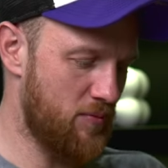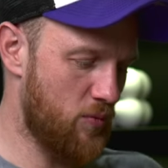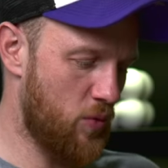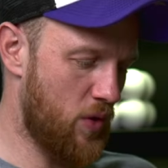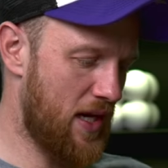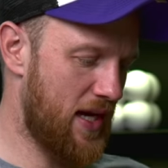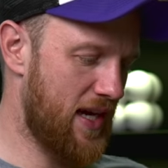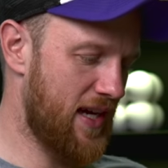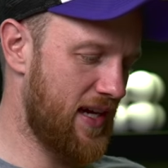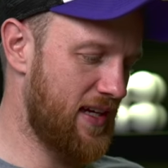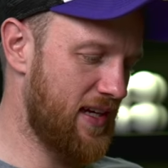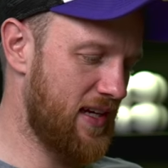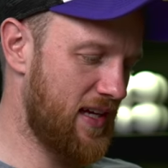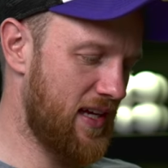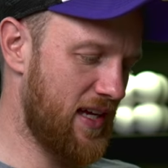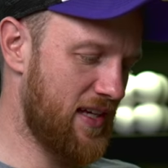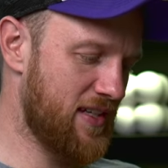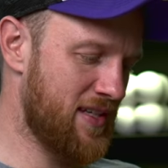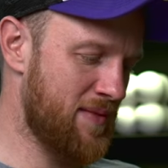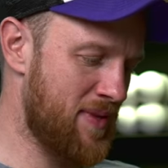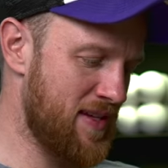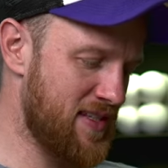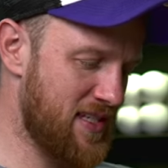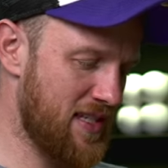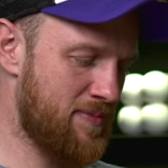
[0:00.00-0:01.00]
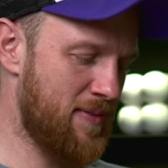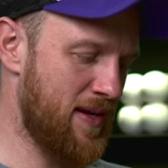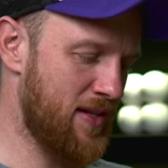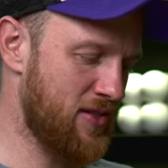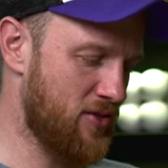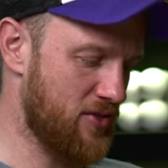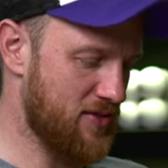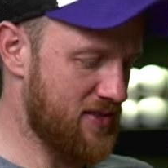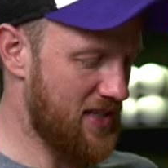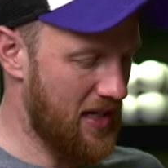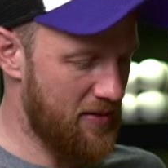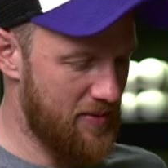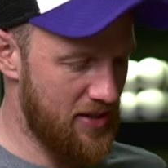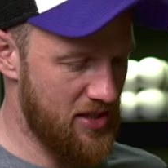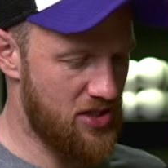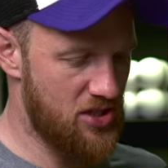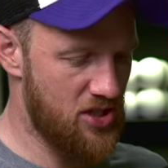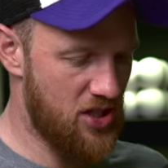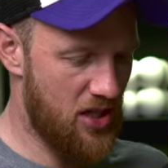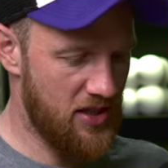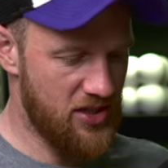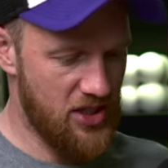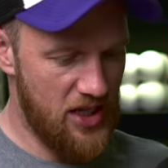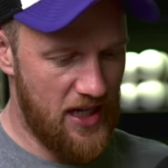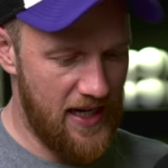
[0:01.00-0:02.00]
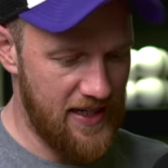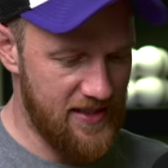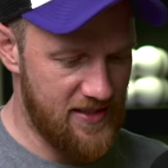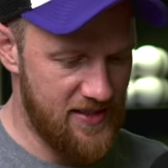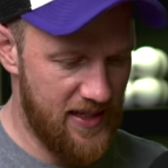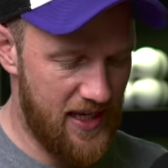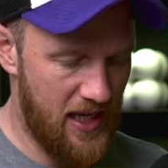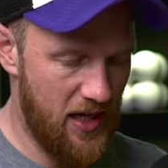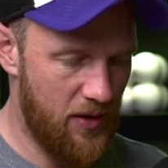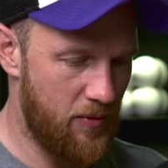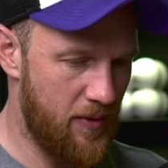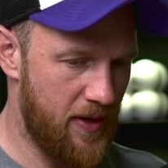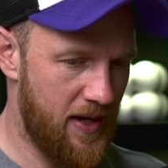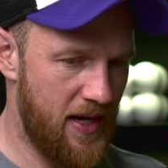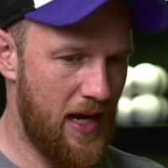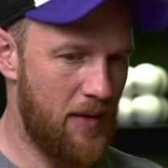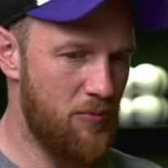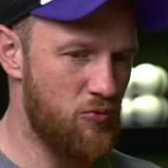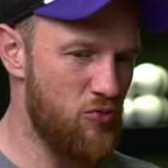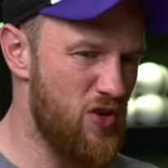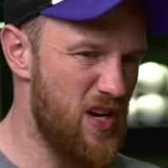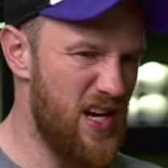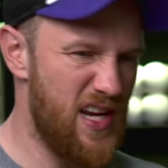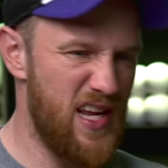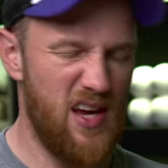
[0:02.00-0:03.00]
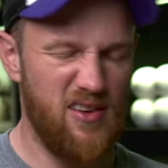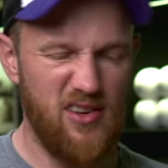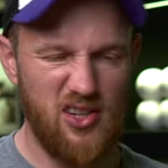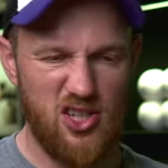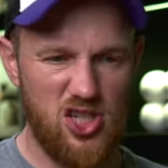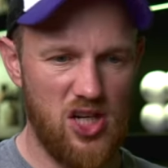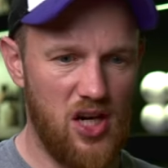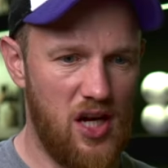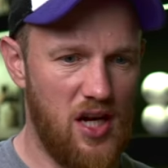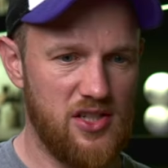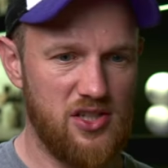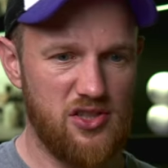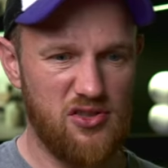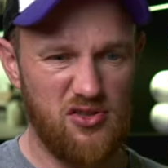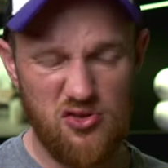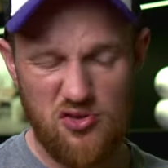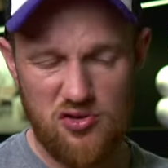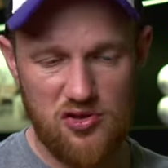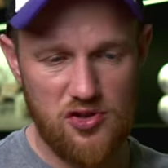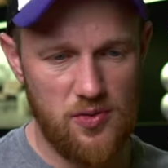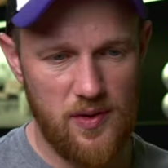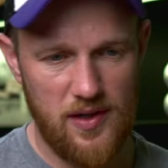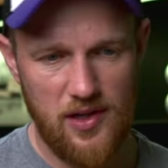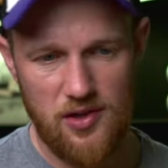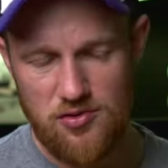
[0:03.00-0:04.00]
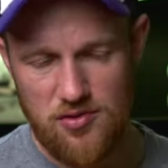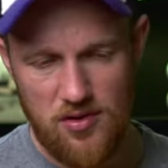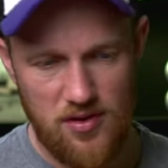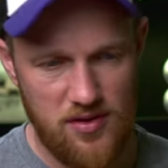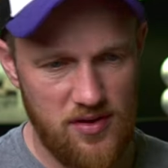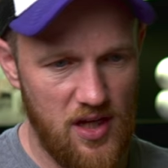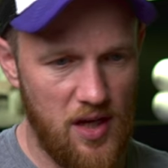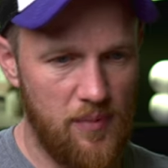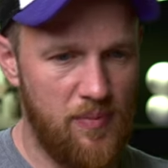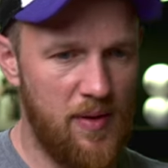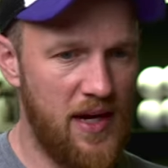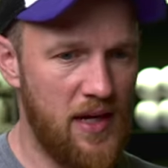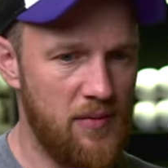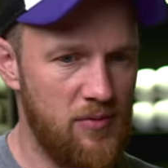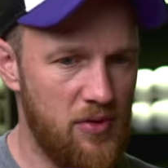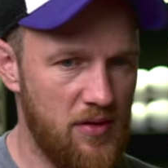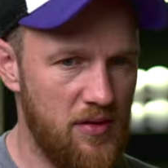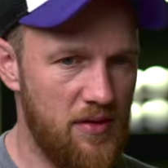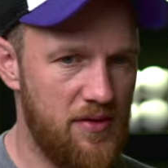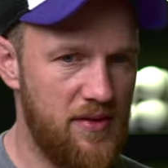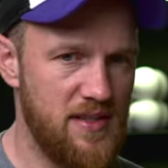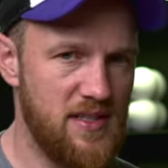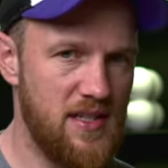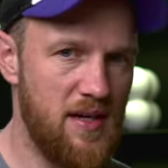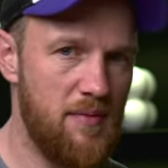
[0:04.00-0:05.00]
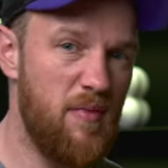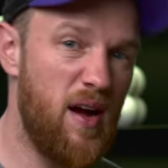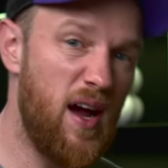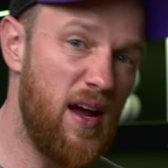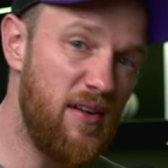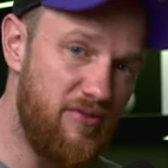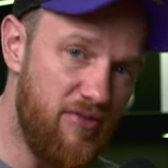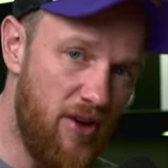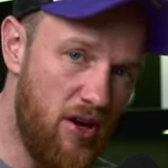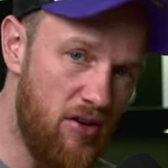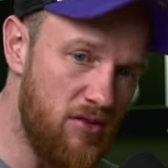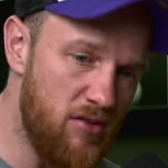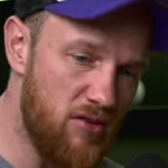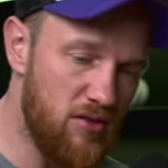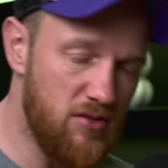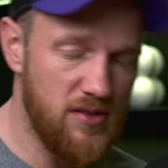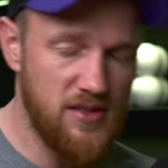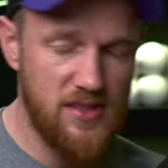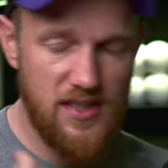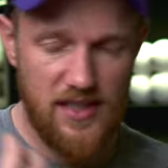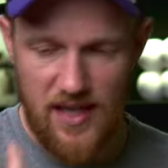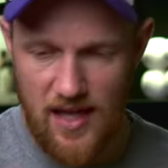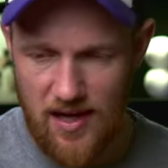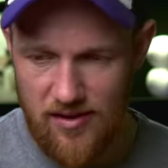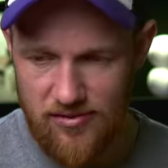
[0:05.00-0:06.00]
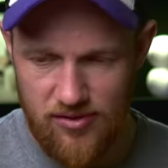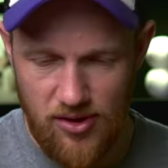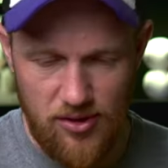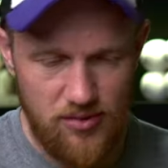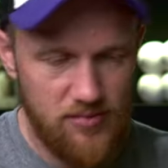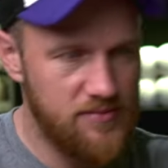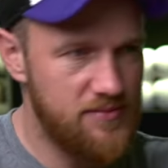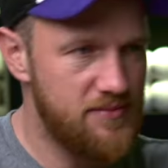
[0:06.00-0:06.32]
Why is a business mentor telling me to charge high ticket when I'm really only charging £120, £130 a month? Is it my fault or is it their fault?